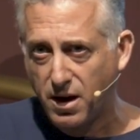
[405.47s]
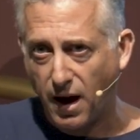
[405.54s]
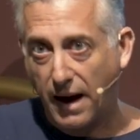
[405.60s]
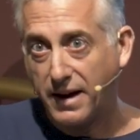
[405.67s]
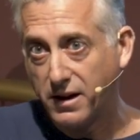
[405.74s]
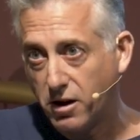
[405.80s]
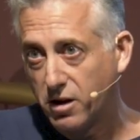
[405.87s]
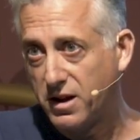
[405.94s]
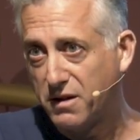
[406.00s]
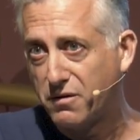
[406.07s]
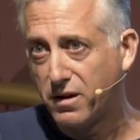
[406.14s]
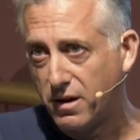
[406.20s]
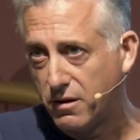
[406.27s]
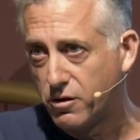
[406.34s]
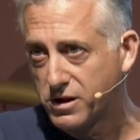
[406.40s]
And it could
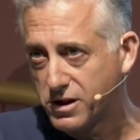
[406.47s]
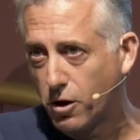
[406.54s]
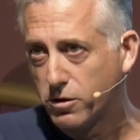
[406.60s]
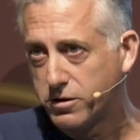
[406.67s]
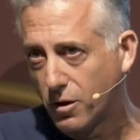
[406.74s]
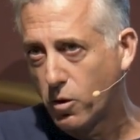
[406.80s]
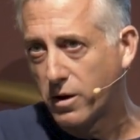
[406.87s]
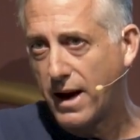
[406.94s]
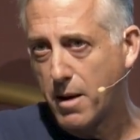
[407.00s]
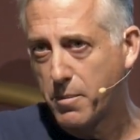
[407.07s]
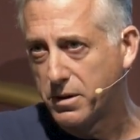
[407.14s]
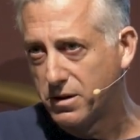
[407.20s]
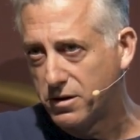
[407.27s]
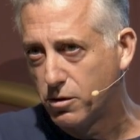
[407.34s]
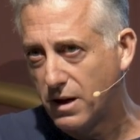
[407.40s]
even result in what
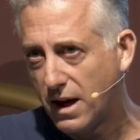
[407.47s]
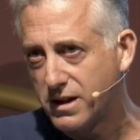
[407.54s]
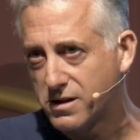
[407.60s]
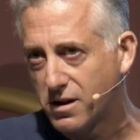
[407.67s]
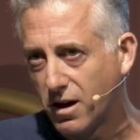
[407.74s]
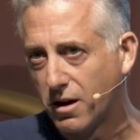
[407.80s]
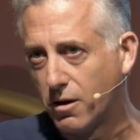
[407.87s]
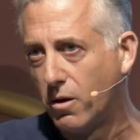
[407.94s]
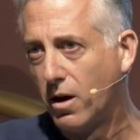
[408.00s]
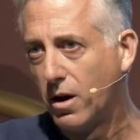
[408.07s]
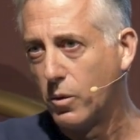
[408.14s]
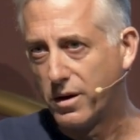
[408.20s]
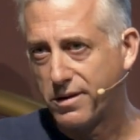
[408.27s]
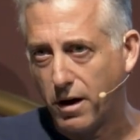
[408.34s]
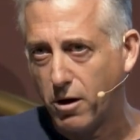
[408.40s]
happened 2 days ago,
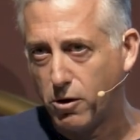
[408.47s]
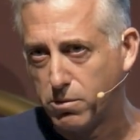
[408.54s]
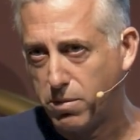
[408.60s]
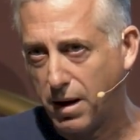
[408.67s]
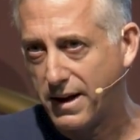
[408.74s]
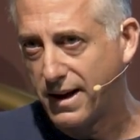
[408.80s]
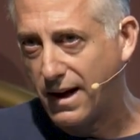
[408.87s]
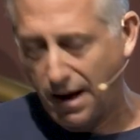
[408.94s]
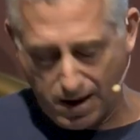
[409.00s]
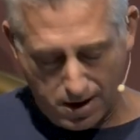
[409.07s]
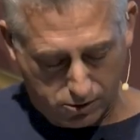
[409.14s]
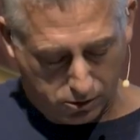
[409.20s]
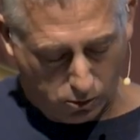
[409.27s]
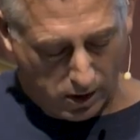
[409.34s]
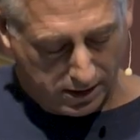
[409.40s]
where the whole bloody
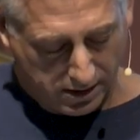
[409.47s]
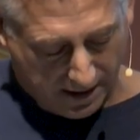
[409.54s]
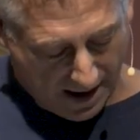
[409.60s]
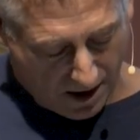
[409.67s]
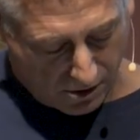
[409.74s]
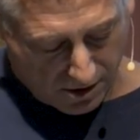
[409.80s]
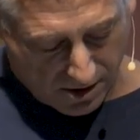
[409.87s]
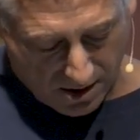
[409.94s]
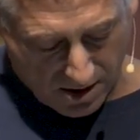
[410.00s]
cloud went down.